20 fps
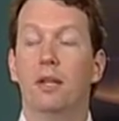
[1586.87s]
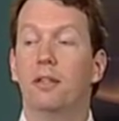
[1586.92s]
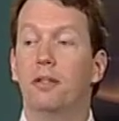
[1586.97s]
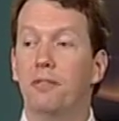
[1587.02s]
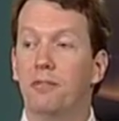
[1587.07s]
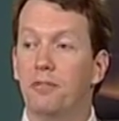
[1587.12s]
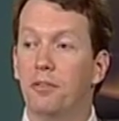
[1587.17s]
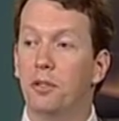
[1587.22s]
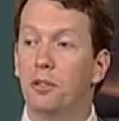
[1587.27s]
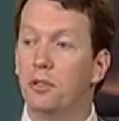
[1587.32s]
The
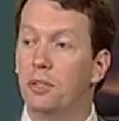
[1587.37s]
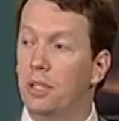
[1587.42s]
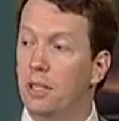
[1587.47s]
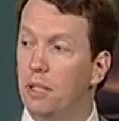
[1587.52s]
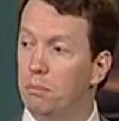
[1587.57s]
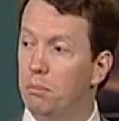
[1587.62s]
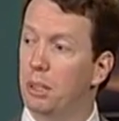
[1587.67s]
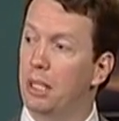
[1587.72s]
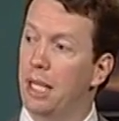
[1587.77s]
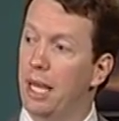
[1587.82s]
first
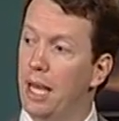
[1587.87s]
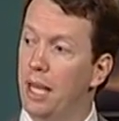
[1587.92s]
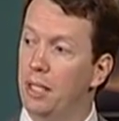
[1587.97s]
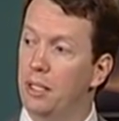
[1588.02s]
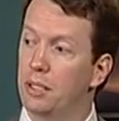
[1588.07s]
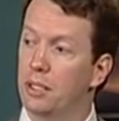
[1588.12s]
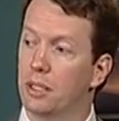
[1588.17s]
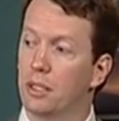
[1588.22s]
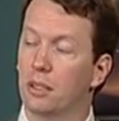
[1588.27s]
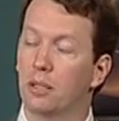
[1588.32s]

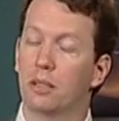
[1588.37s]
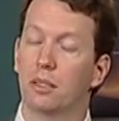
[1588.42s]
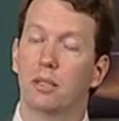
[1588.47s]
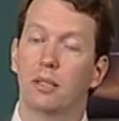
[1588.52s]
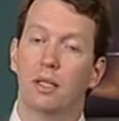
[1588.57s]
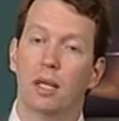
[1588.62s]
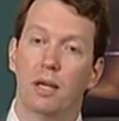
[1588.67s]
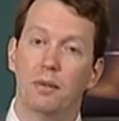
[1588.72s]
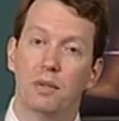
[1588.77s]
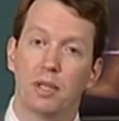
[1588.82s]
implication
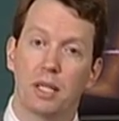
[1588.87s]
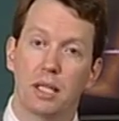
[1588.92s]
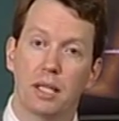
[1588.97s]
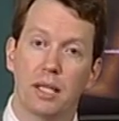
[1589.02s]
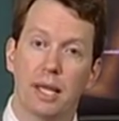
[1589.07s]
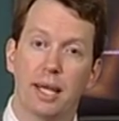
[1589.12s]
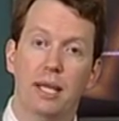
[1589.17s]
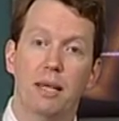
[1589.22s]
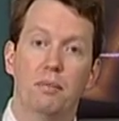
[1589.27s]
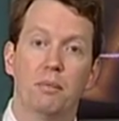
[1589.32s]
of the
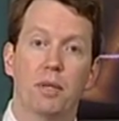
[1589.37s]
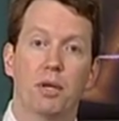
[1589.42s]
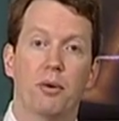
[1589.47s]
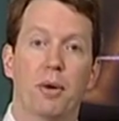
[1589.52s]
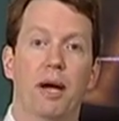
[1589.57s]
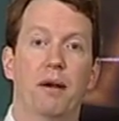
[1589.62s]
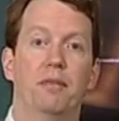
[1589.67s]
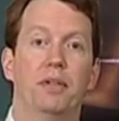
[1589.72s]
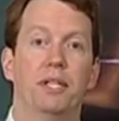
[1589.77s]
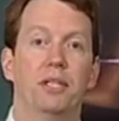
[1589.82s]
claim that
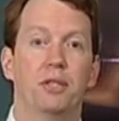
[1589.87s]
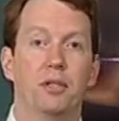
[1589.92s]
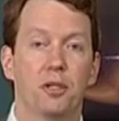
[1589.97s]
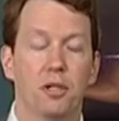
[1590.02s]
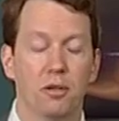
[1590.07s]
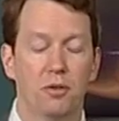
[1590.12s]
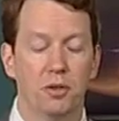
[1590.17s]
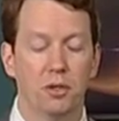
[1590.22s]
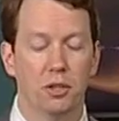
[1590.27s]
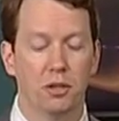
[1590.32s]
gravity is the
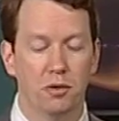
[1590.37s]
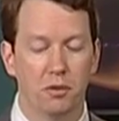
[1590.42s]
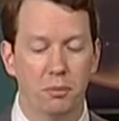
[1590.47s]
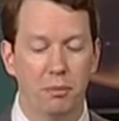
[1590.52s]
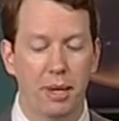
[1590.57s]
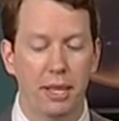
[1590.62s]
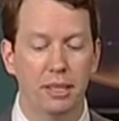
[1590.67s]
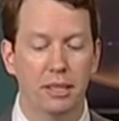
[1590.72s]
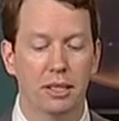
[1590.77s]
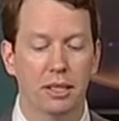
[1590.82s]
curvature of
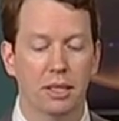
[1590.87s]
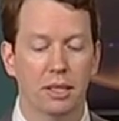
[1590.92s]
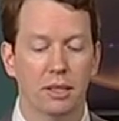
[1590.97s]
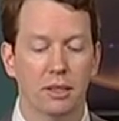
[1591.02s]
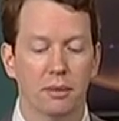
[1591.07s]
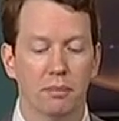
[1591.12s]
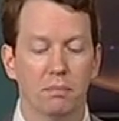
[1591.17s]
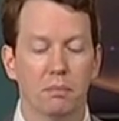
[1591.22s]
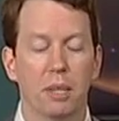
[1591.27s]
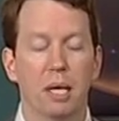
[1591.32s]

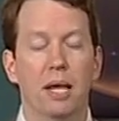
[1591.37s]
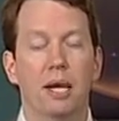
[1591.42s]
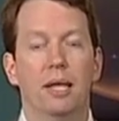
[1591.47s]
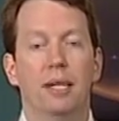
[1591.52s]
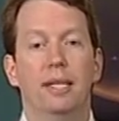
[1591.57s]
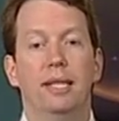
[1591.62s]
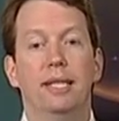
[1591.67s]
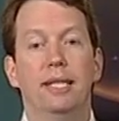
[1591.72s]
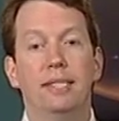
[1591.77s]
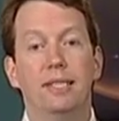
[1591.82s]
space-time
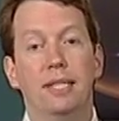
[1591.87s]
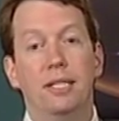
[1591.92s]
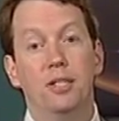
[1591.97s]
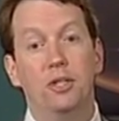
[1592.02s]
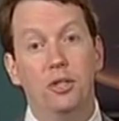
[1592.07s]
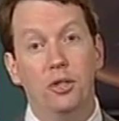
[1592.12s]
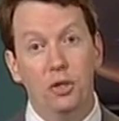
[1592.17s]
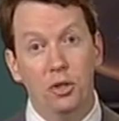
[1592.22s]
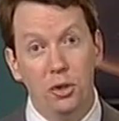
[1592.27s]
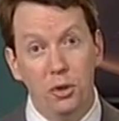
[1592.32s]
is that
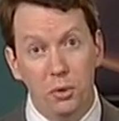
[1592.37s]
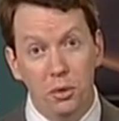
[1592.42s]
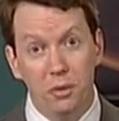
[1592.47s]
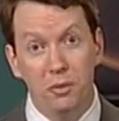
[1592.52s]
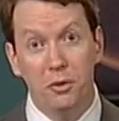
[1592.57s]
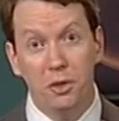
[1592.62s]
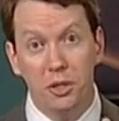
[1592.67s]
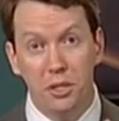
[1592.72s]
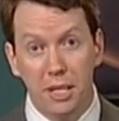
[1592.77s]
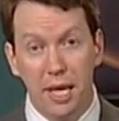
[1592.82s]

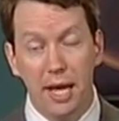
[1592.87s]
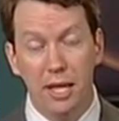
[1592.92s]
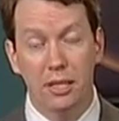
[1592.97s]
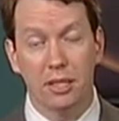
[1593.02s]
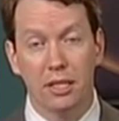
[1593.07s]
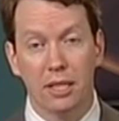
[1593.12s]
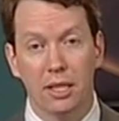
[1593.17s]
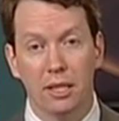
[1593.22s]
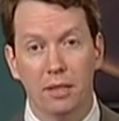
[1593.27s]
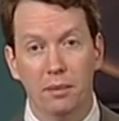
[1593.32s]

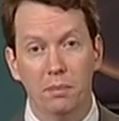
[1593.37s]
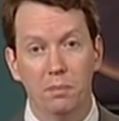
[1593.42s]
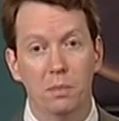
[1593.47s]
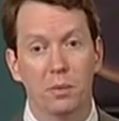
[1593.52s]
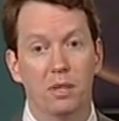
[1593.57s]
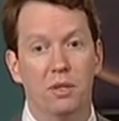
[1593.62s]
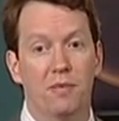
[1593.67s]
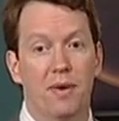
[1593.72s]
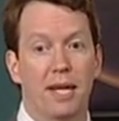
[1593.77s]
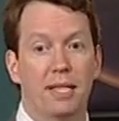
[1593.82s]
universality,
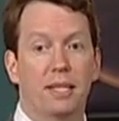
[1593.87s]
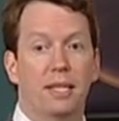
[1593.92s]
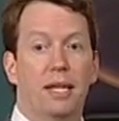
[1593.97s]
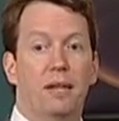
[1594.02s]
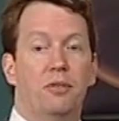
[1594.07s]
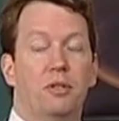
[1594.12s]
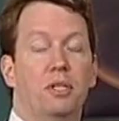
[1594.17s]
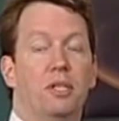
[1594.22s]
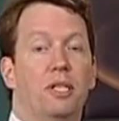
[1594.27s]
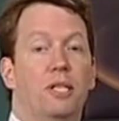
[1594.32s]
the fact that
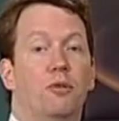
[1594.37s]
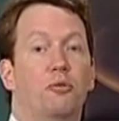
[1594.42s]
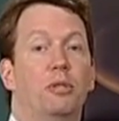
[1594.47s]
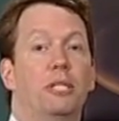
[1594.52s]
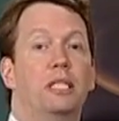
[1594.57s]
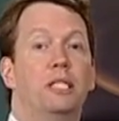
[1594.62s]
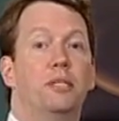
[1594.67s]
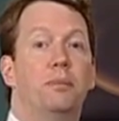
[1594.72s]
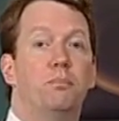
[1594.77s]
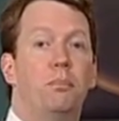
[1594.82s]
everything
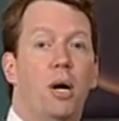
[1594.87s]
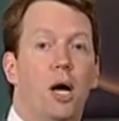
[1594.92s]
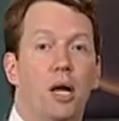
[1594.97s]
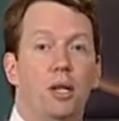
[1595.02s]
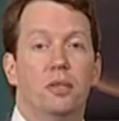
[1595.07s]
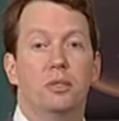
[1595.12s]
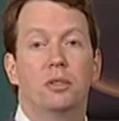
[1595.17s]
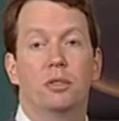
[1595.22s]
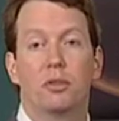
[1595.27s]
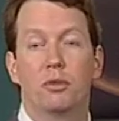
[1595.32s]

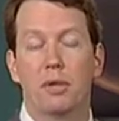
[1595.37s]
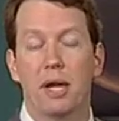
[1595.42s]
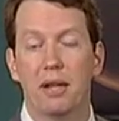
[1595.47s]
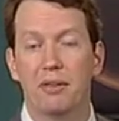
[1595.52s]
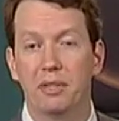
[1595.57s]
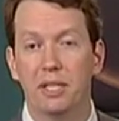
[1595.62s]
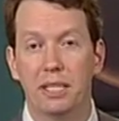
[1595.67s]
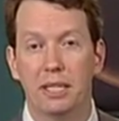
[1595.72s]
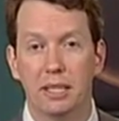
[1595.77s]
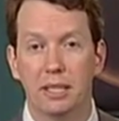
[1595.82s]
responds to
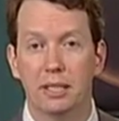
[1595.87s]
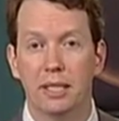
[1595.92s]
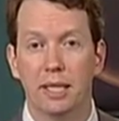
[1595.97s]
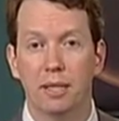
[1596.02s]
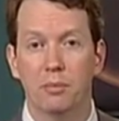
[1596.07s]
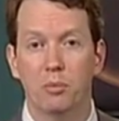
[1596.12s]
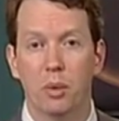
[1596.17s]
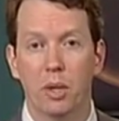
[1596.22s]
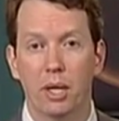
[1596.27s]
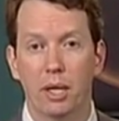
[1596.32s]
gravity in the
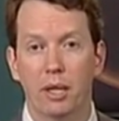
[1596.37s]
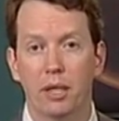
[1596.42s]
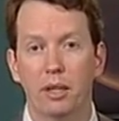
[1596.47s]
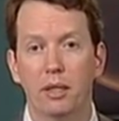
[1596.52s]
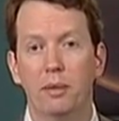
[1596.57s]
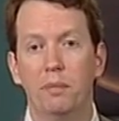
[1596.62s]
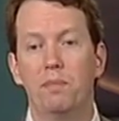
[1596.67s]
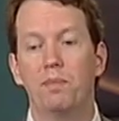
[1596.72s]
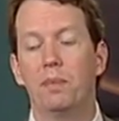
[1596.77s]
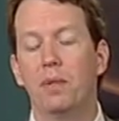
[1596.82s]
same
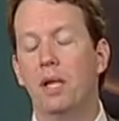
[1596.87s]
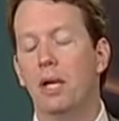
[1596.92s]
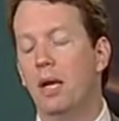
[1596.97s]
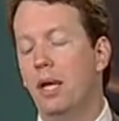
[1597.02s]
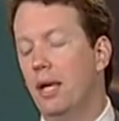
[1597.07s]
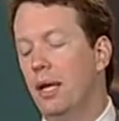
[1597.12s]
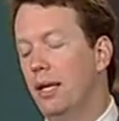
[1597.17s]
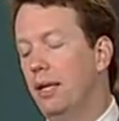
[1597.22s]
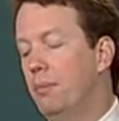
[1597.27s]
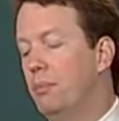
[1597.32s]
way,
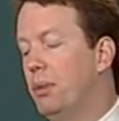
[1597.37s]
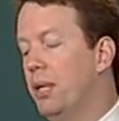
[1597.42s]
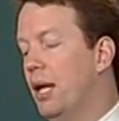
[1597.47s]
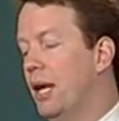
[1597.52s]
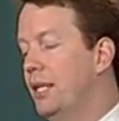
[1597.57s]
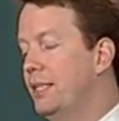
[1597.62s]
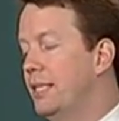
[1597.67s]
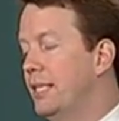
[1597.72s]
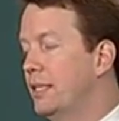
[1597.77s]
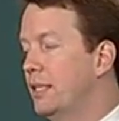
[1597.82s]

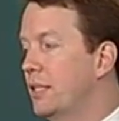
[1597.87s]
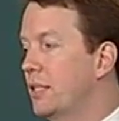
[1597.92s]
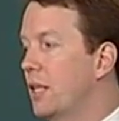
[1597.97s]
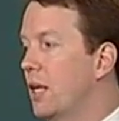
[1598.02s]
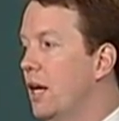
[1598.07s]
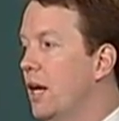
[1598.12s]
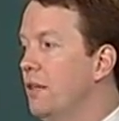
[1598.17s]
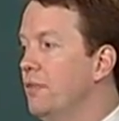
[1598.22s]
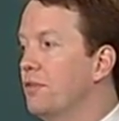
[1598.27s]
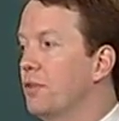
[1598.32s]
implies as its
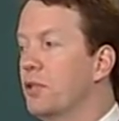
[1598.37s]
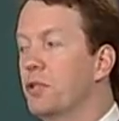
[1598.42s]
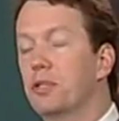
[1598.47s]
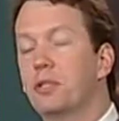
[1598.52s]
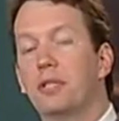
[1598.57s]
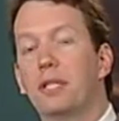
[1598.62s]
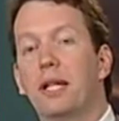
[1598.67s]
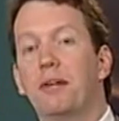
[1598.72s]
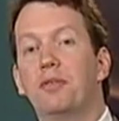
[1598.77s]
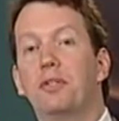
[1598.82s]
converse
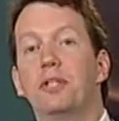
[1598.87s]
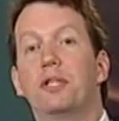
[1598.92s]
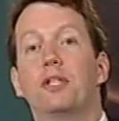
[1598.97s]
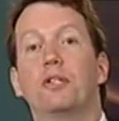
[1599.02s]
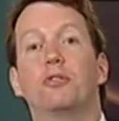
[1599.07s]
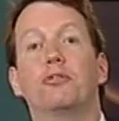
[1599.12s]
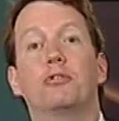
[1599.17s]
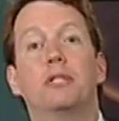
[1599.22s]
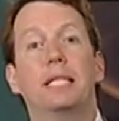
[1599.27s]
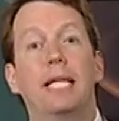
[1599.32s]
that everything
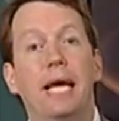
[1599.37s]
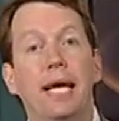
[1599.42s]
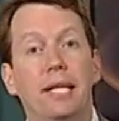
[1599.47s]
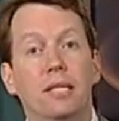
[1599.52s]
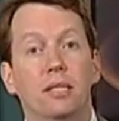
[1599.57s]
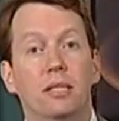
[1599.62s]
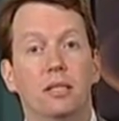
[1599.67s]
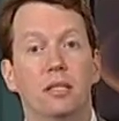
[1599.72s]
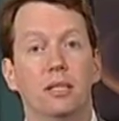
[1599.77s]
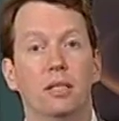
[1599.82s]

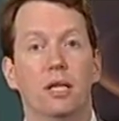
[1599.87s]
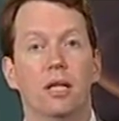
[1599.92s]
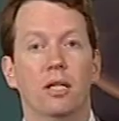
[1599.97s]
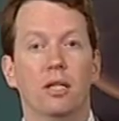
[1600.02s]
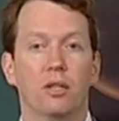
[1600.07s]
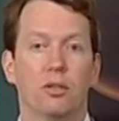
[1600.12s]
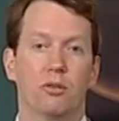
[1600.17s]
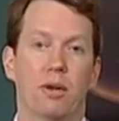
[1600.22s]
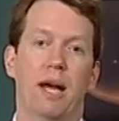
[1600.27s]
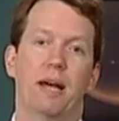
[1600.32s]
creates
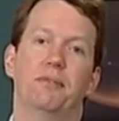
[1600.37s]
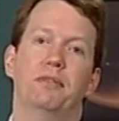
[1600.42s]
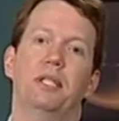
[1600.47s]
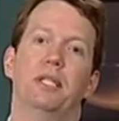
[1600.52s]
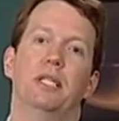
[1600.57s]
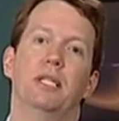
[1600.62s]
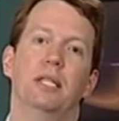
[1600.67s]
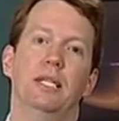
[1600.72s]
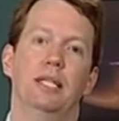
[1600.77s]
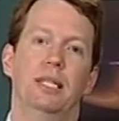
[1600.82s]

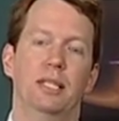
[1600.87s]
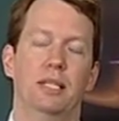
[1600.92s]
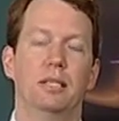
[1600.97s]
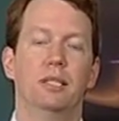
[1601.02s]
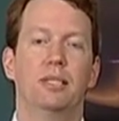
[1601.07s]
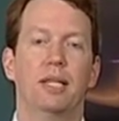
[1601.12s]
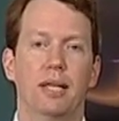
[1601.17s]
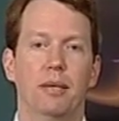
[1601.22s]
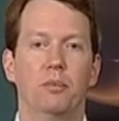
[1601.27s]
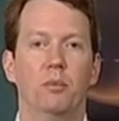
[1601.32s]
gravity in the
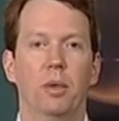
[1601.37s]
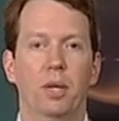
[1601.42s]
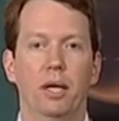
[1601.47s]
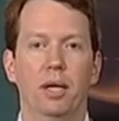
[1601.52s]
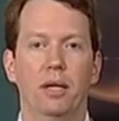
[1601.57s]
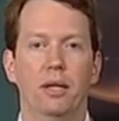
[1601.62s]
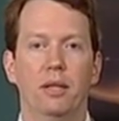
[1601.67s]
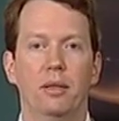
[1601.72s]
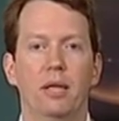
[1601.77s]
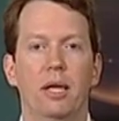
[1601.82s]
same
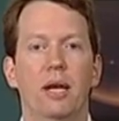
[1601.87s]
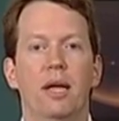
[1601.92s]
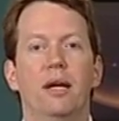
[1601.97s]
way.